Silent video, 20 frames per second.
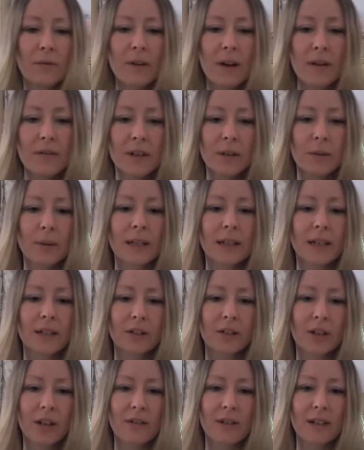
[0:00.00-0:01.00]
very quickly
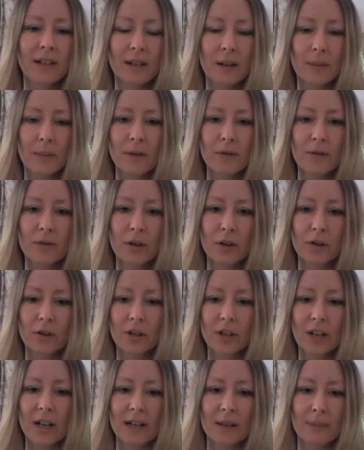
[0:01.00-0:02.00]
show a little bit of
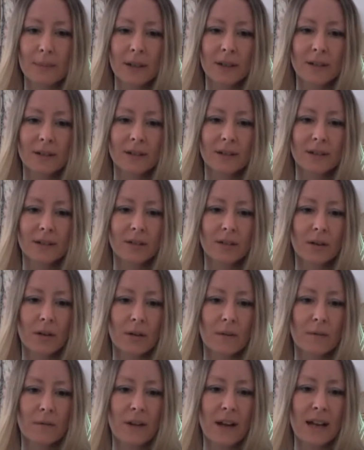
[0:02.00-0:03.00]
crochet because this has gone
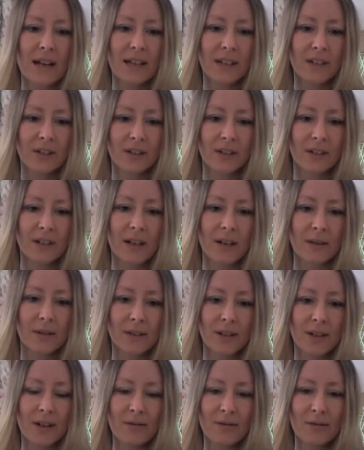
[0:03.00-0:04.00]
on for ages now. It's
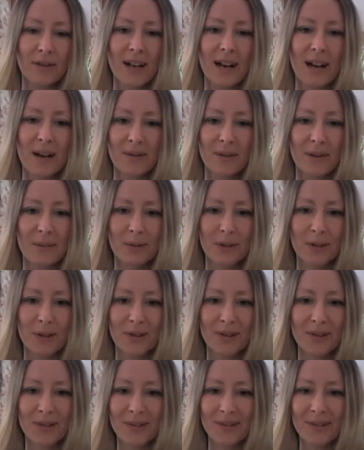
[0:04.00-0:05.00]
over an hour, I'm
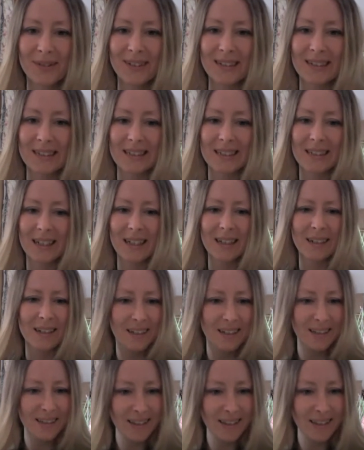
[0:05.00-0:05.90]
sure. Is